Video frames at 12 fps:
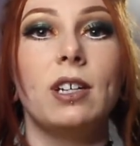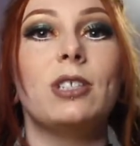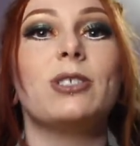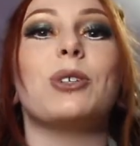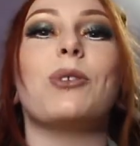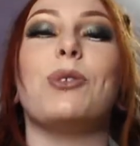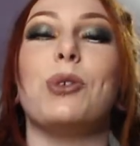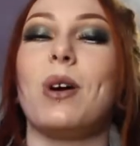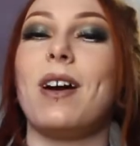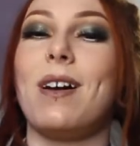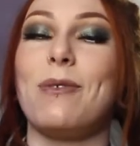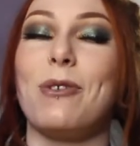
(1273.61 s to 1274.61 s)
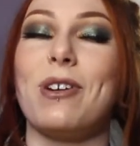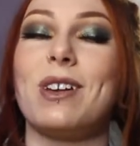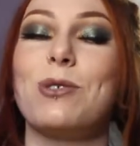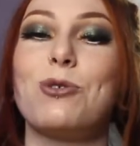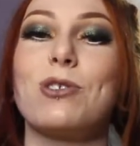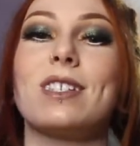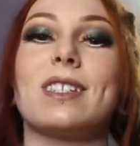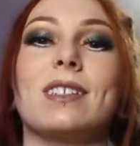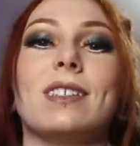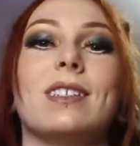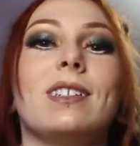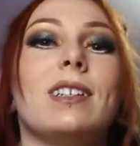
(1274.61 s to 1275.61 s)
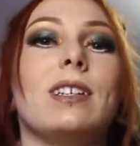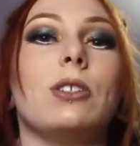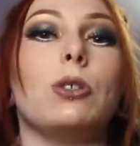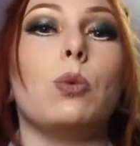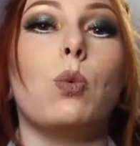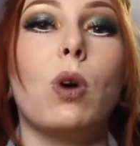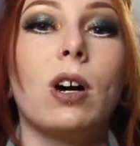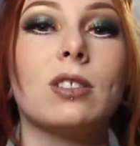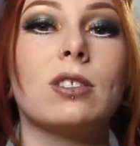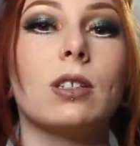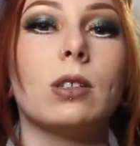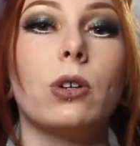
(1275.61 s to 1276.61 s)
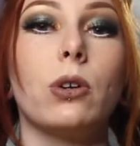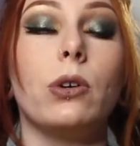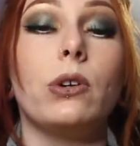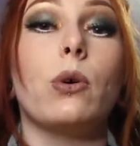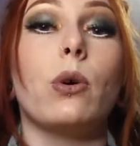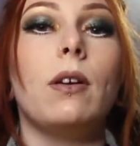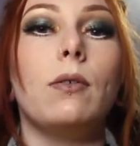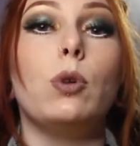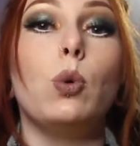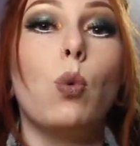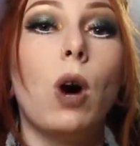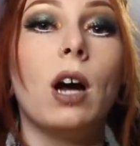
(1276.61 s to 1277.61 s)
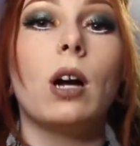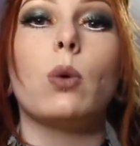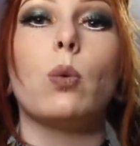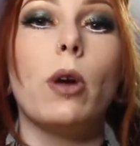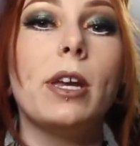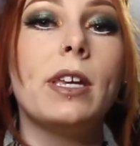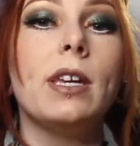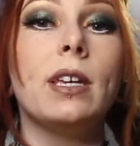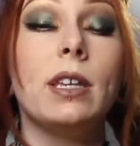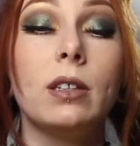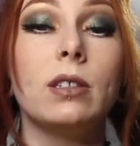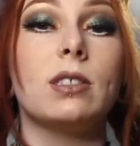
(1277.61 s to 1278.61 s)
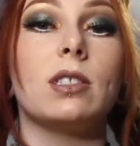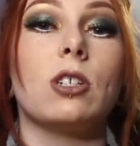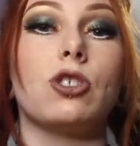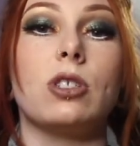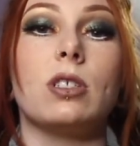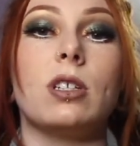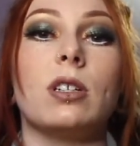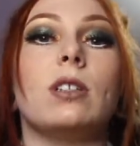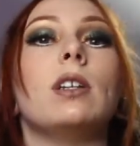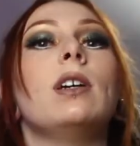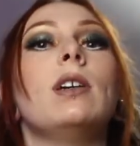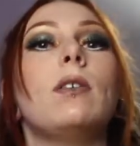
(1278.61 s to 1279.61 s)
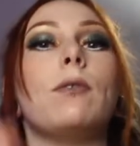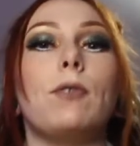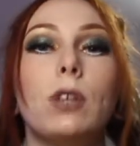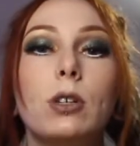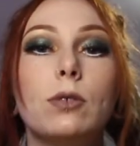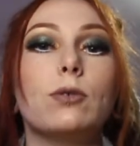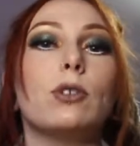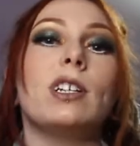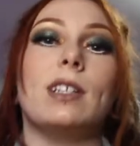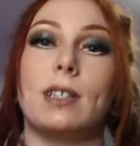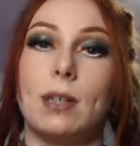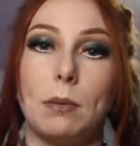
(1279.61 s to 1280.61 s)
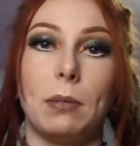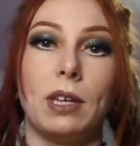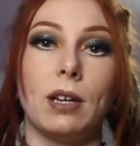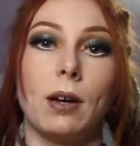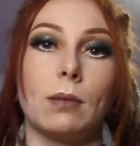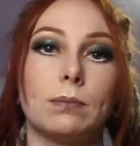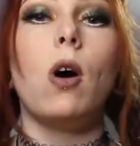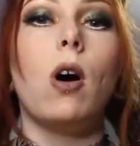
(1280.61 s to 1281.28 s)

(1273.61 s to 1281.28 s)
So if you are ever interested and you want to learn, or if you want a Reiki healing session done, feel free to hit me up.